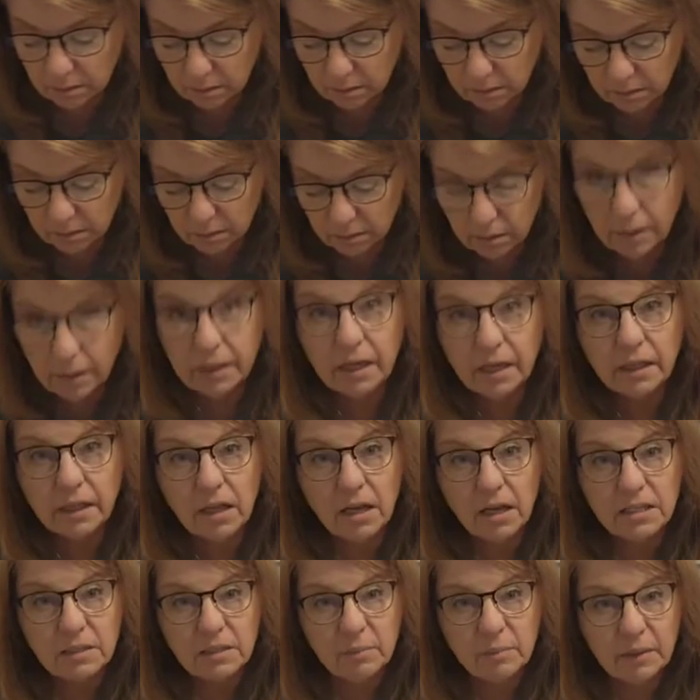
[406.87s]
And I
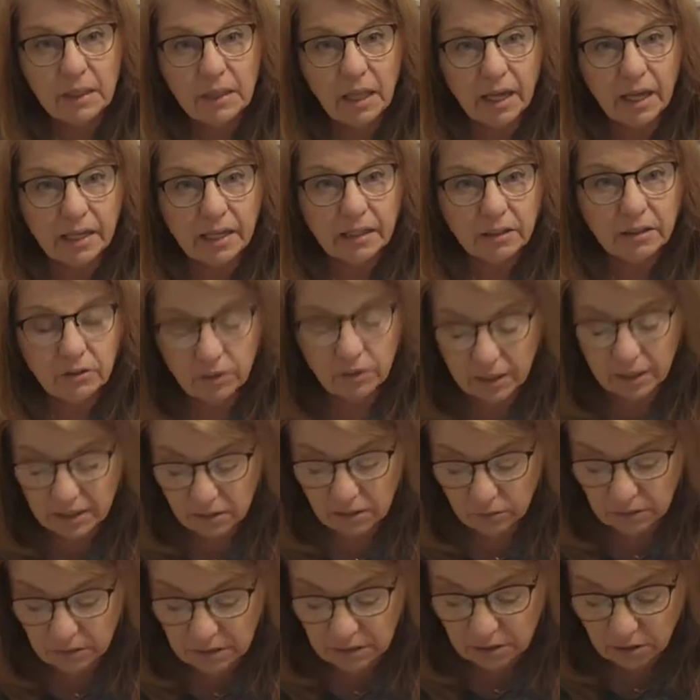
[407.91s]
lost my light, you guys, so
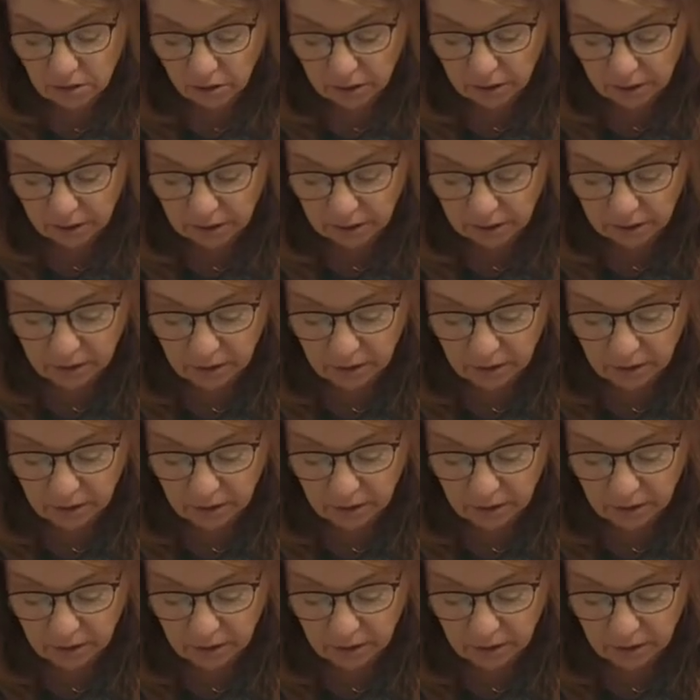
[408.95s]
it's dark in here.